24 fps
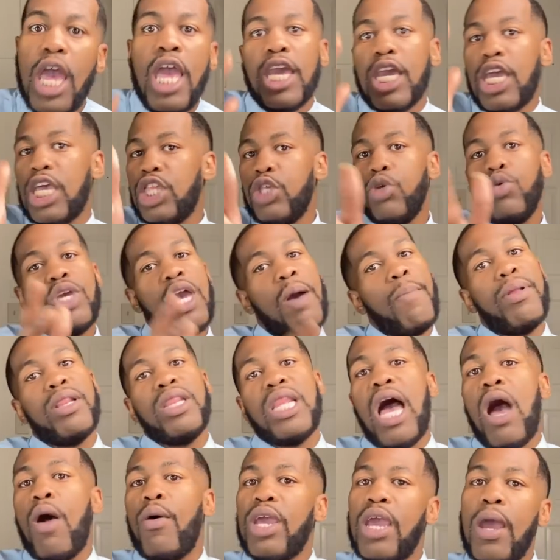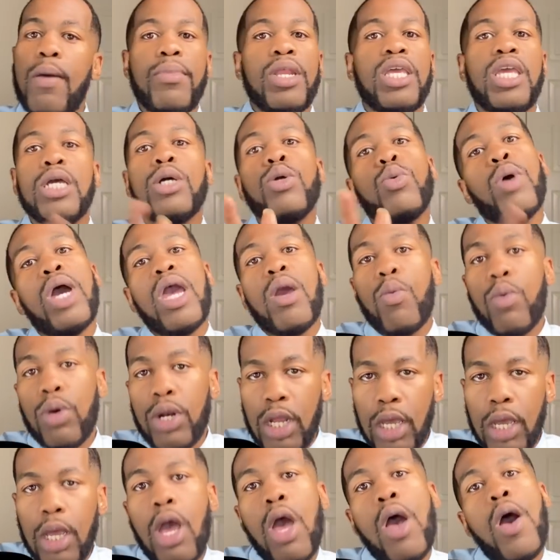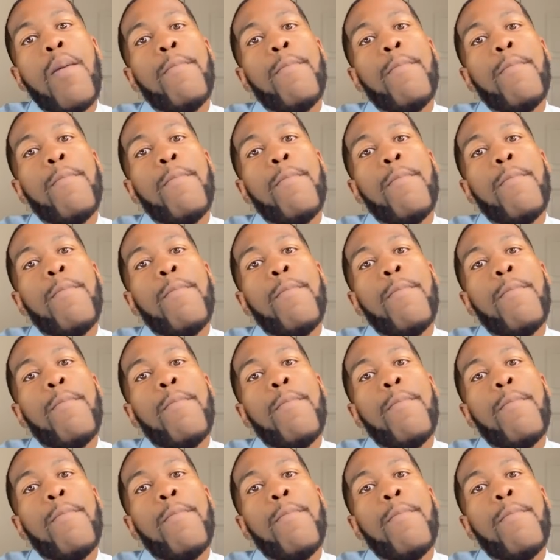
because you kept allowing him to get away with it.